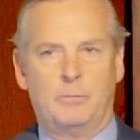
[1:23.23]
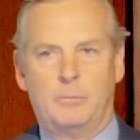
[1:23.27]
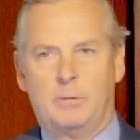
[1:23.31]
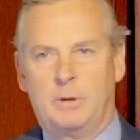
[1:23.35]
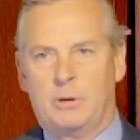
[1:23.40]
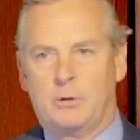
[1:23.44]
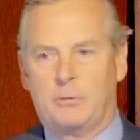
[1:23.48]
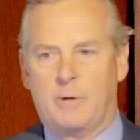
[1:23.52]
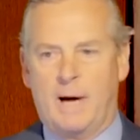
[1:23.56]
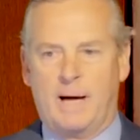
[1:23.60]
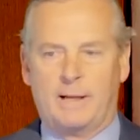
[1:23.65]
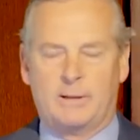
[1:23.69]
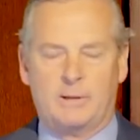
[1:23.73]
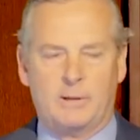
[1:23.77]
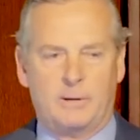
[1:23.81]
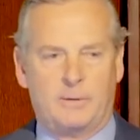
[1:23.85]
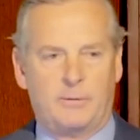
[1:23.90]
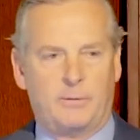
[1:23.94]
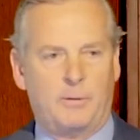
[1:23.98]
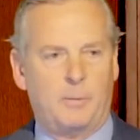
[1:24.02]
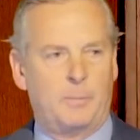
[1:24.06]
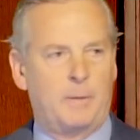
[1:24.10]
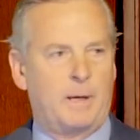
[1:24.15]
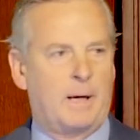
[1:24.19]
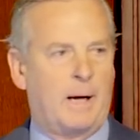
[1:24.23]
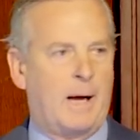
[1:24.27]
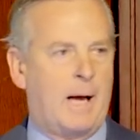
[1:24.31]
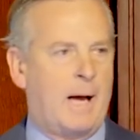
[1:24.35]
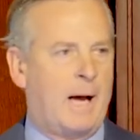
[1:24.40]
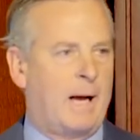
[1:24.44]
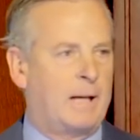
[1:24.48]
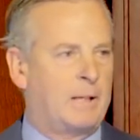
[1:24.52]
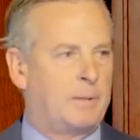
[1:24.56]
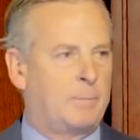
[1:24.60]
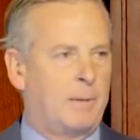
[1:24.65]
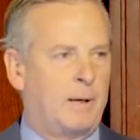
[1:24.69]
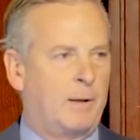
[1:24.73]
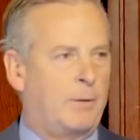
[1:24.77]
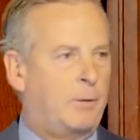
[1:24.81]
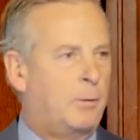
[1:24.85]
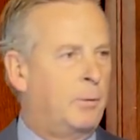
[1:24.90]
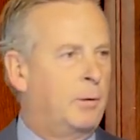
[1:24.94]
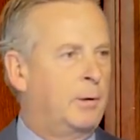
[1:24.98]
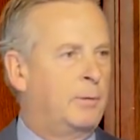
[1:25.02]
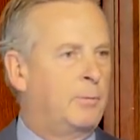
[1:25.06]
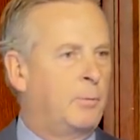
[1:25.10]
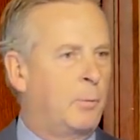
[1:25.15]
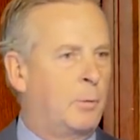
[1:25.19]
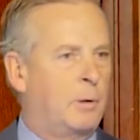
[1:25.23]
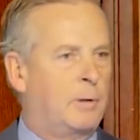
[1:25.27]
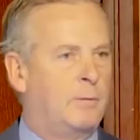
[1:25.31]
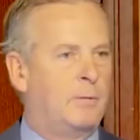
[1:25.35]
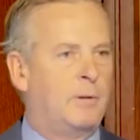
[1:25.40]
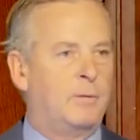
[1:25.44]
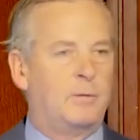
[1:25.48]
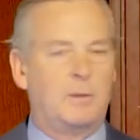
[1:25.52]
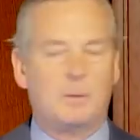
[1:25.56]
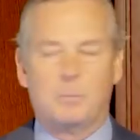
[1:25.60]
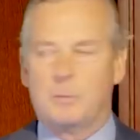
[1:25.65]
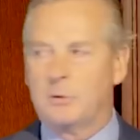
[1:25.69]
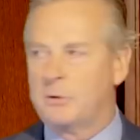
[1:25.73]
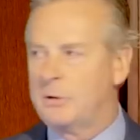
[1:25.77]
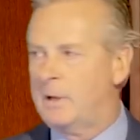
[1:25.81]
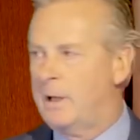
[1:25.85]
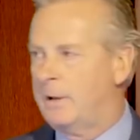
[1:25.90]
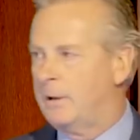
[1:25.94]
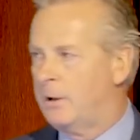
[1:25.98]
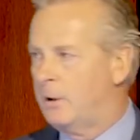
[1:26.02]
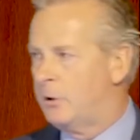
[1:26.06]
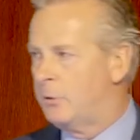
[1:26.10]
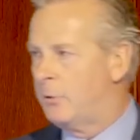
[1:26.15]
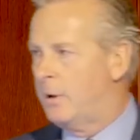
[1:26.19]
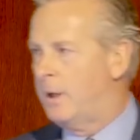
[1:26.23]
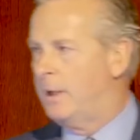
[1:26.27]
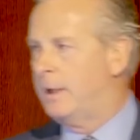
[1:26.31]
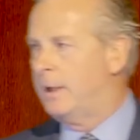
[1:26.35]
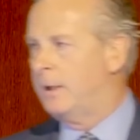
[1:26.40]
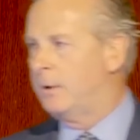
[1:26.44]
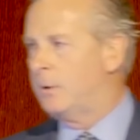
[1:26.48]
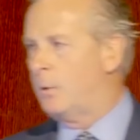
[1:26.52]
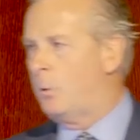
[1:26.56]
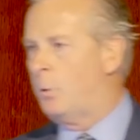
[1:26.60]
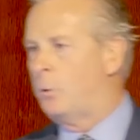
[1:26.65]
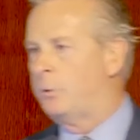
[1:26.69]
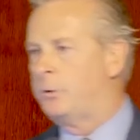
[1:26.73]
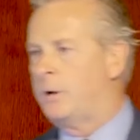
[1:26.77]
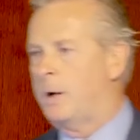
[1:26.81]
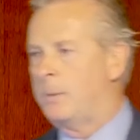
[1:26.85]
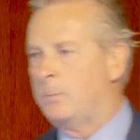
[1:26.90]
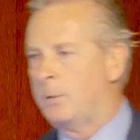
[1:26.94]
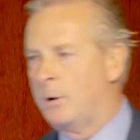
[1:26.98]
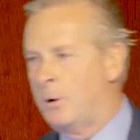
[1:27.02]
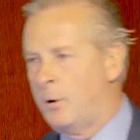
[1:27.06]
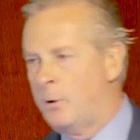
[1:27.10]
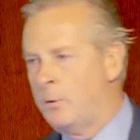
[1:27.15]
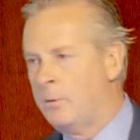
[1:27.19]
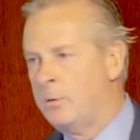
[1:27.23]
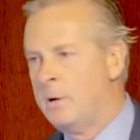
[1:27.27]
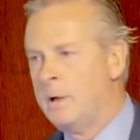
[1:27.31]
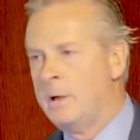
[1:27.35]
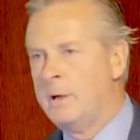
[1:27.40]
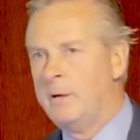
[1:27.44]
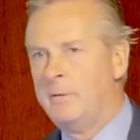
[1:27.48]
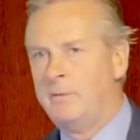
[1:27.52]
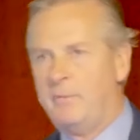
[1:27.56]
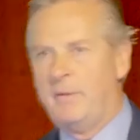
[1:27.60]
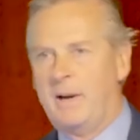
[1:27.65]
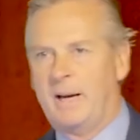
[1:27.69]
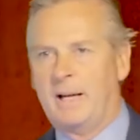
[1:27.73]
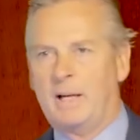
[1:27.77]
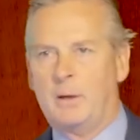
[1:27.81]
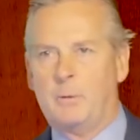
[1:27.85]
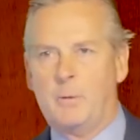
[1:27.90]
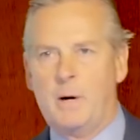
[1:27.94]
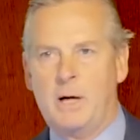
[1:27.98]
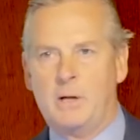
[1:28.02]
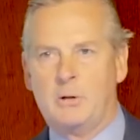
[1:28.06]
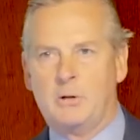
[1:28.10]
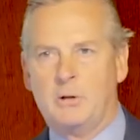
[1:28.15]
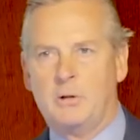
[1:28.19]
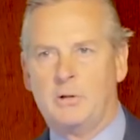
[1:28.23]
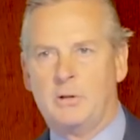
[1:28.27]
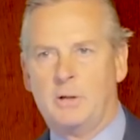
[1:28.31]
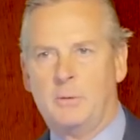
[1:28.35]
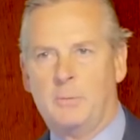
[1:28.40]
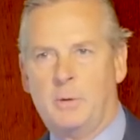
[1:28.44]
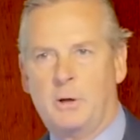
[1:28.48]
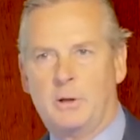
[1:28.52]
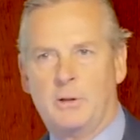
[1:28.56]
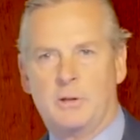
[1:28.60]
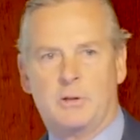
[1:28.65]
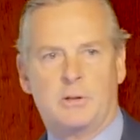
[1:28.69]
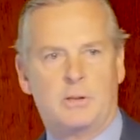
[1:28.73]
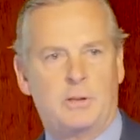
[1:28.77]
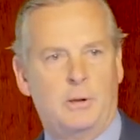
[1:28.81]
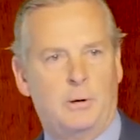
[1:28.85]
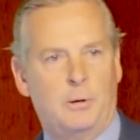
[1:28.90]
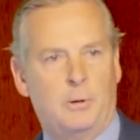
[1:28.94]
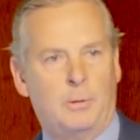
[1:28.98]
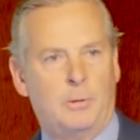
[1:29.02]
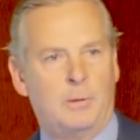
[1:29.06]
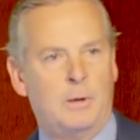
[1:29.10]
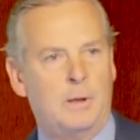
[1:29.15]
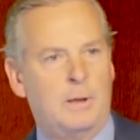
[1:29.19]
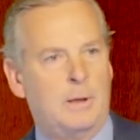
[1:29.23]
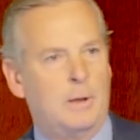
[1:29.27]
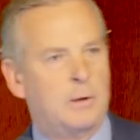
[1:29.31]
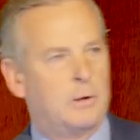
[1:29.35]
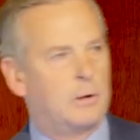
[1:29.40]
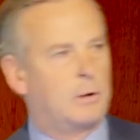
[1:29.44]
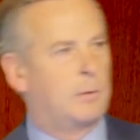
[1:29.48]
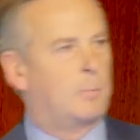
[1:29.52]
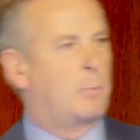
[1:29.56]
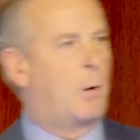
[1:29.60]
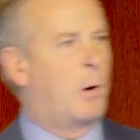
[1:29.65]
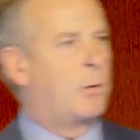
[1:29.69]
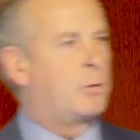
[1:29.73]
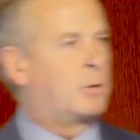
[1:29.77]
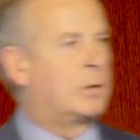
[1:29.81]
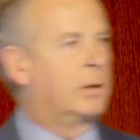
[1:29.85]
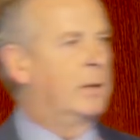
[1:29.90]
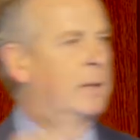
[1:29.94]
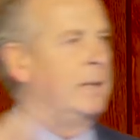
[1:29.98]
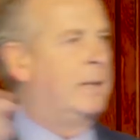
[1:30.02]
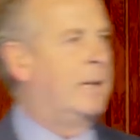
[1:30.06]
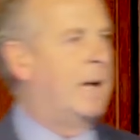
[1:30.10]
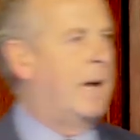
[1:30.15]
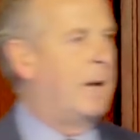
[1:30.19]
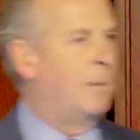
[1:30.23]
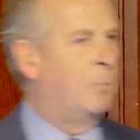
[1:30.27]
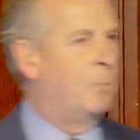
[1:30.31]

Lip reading: retracted from their highs by 30%, 40%, 50% and trading at all-time low valuations in what is still supposedly